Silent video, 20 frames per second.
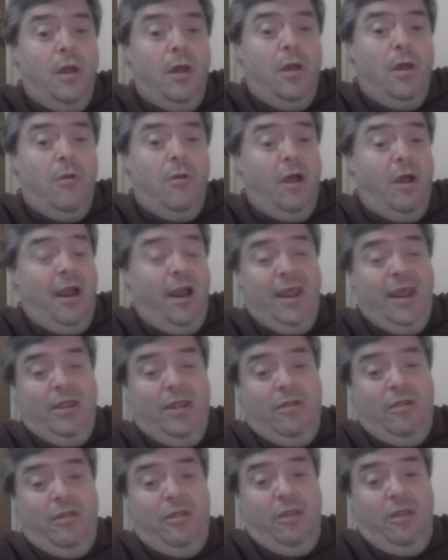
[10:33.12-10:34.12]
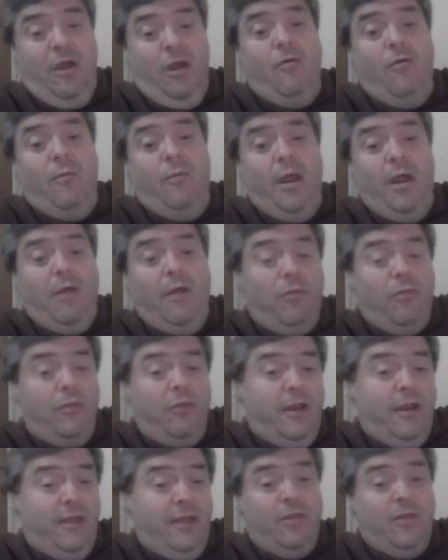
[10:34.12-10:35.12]
Well, at least to Durham. I wasn't
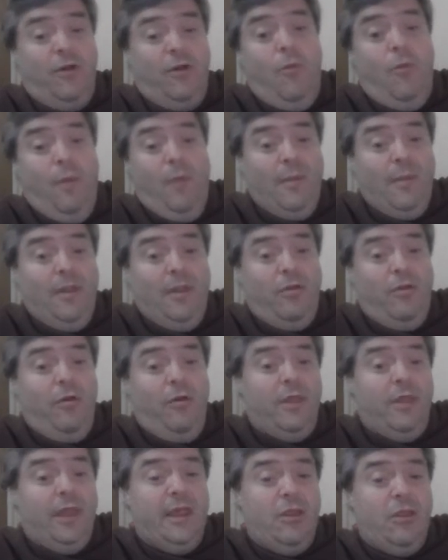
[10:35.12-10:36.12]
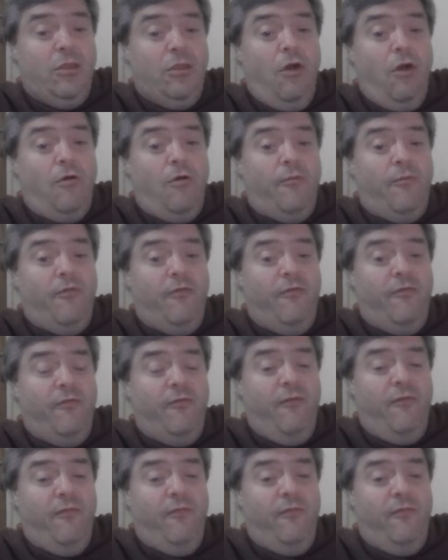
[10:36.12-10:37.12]
going to get to home. I mean, sorry, to get to Durham
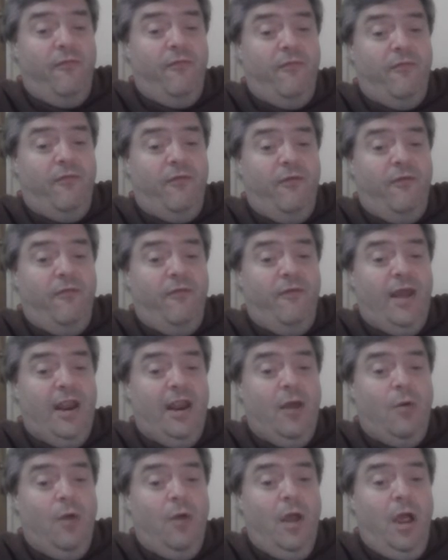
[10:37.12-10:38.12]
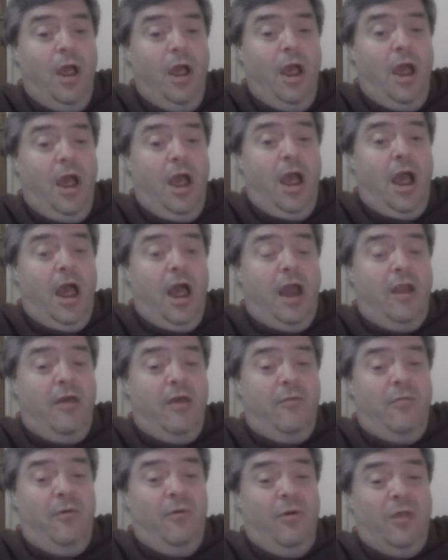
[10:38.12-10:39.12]
for a fellow. And I
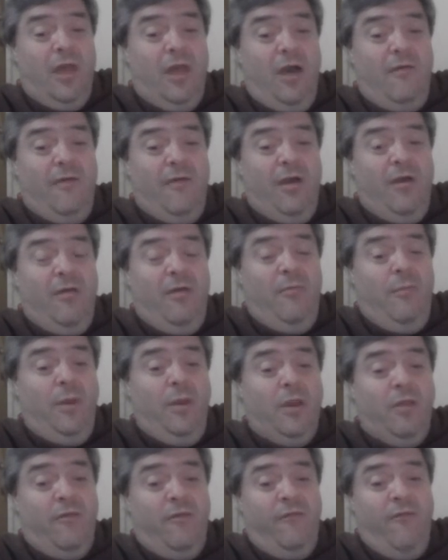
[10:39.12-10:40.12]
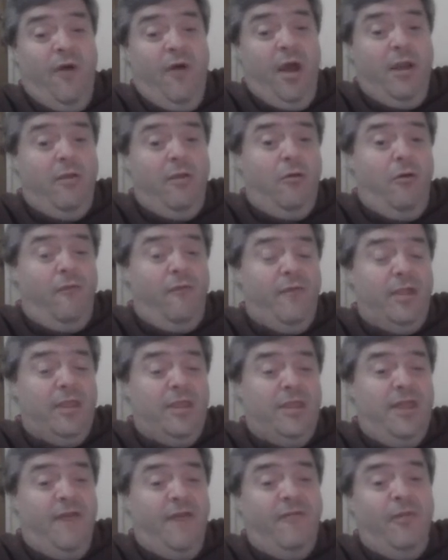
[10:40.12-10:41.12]
worked out that it went to Friday, got there
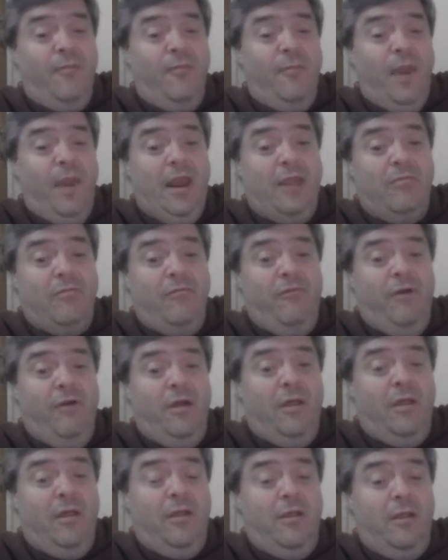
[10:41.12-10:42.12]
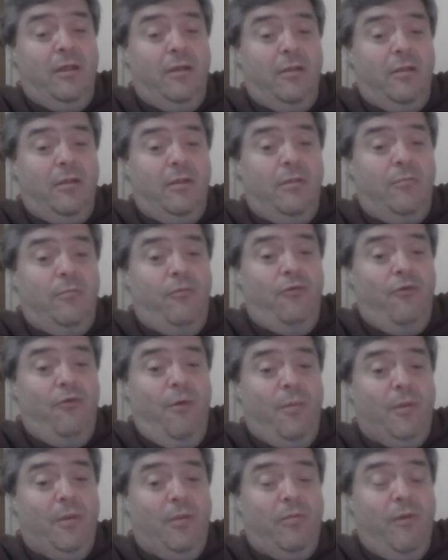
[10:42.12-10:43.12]
7 minutes before,
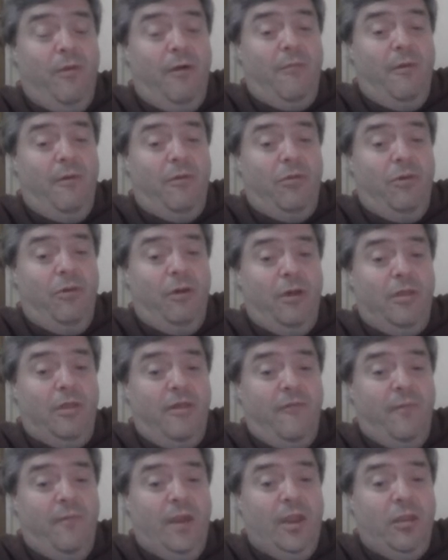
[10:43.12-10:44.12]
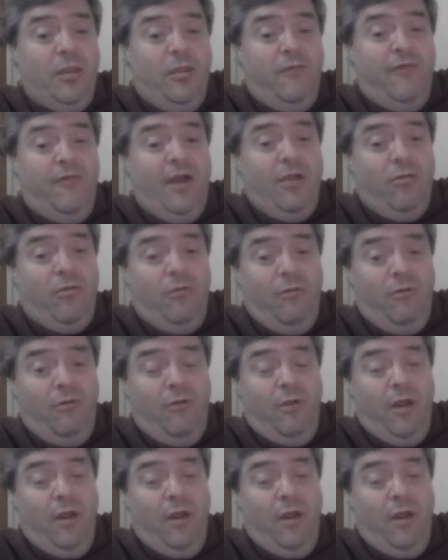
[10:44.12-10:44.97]
probably just about most, circa 7 minutes to the actual